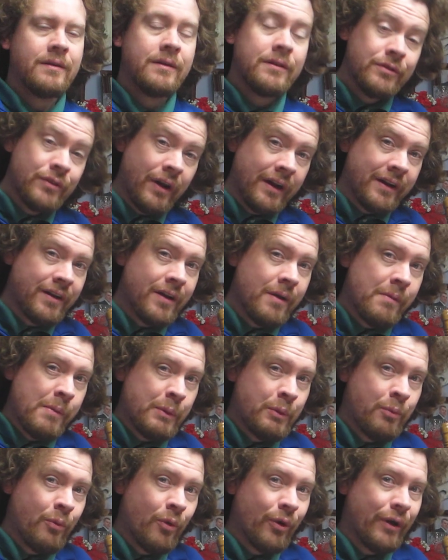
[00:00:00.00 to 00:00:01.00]
trying to come up
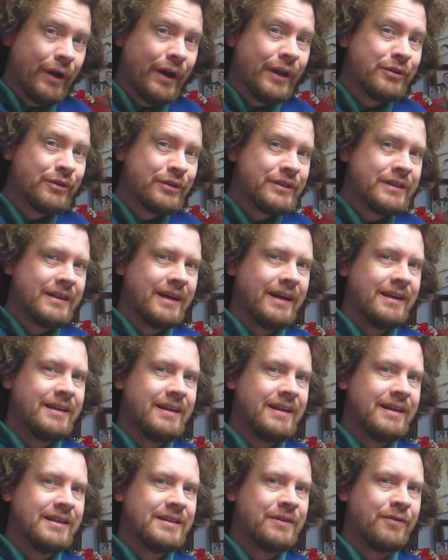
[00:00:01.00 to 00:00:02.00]
with more interesting
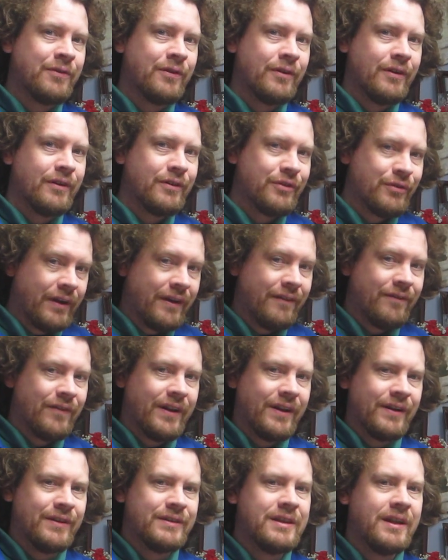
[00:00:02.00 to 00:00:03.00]
ideas for drink
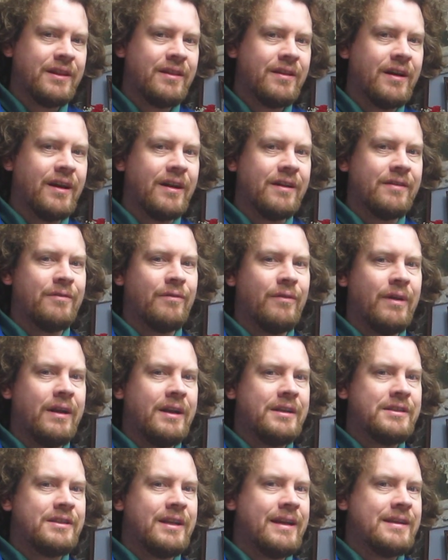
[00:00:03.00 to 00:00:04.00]
videos, I thought, why
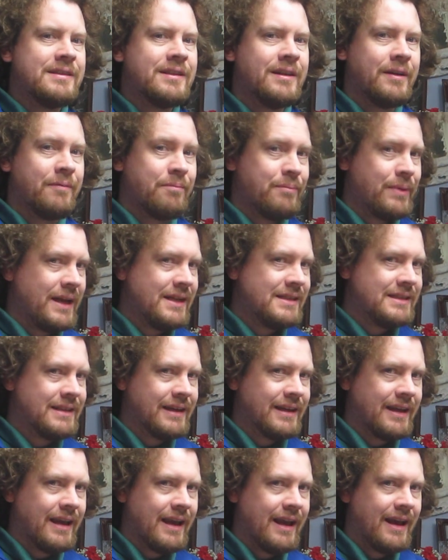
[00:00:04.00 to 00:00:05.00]
not take something
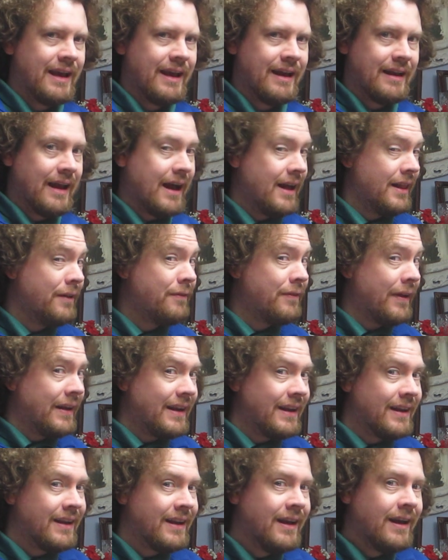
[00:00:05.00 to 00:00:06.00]
basic and elevate
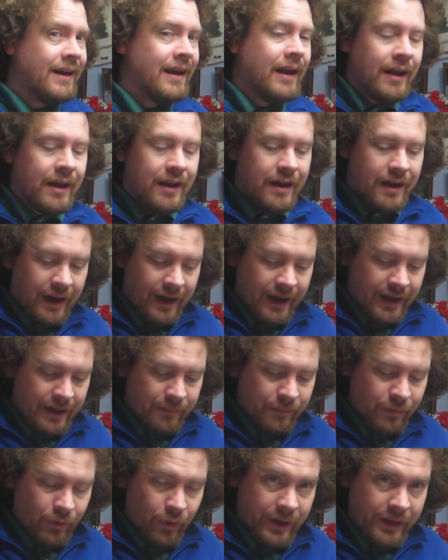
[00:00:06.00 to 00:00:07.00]
it? I
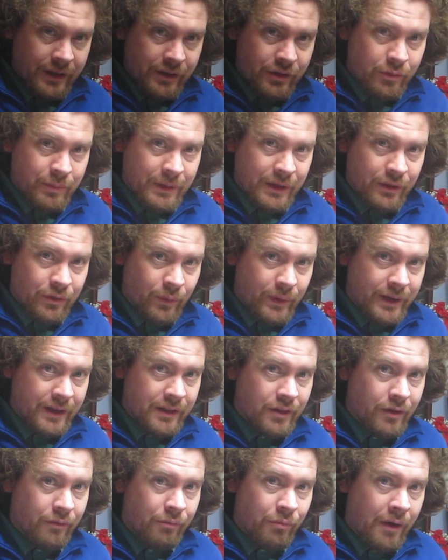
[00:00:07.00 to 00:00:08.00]
am going to be doing
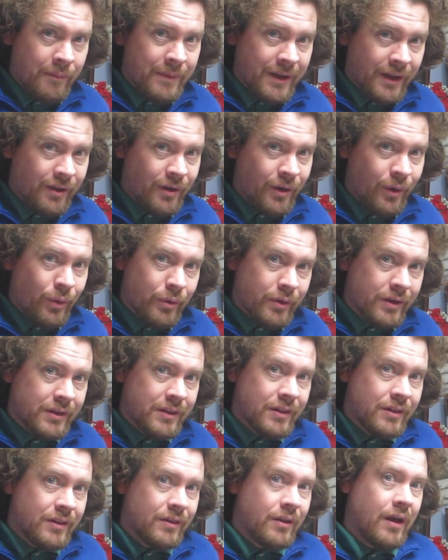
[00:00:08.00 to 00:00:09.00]
the Rum and Coke.
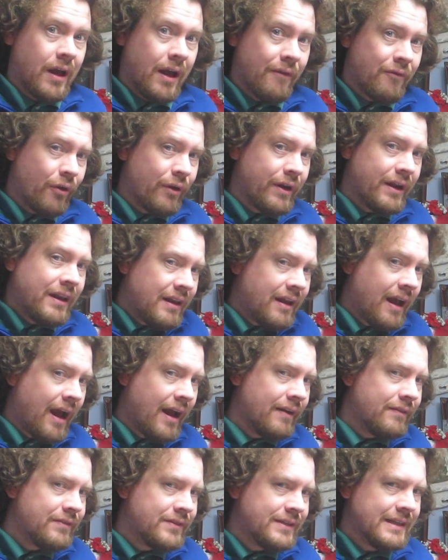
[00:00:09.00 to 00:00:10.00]
I've already
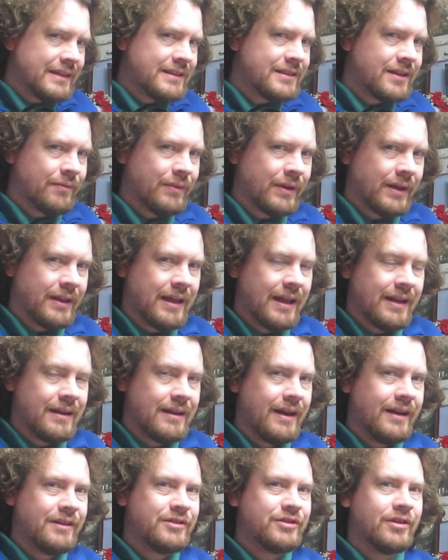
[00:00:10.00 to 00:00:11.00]
kind of did something in that
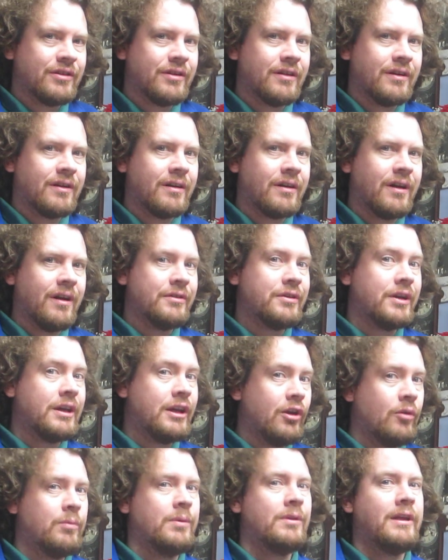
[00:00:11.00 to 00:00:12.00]
nature called the
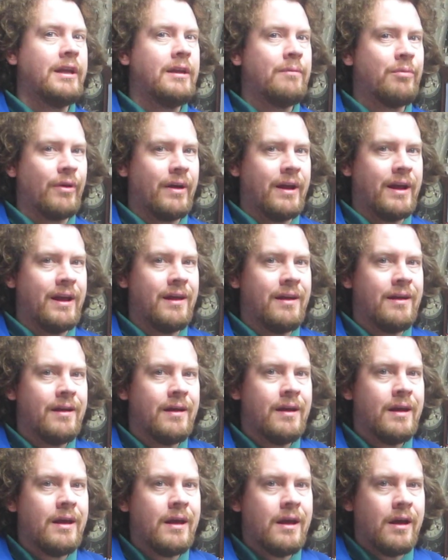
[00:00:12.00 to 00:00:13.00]
Cuba Libre,
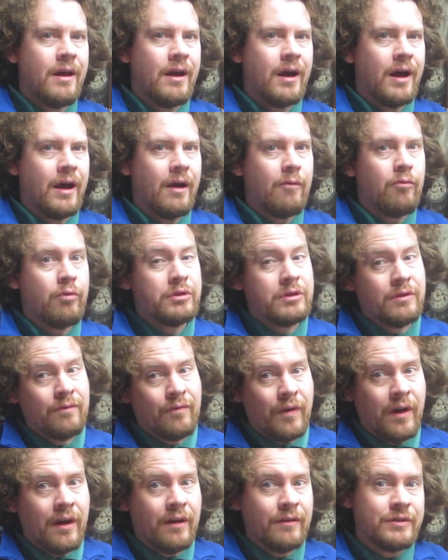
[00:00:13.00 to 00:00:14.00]
which
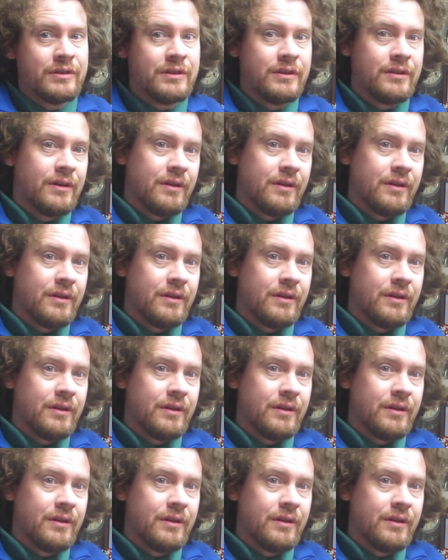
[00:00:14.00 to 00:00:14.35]
involves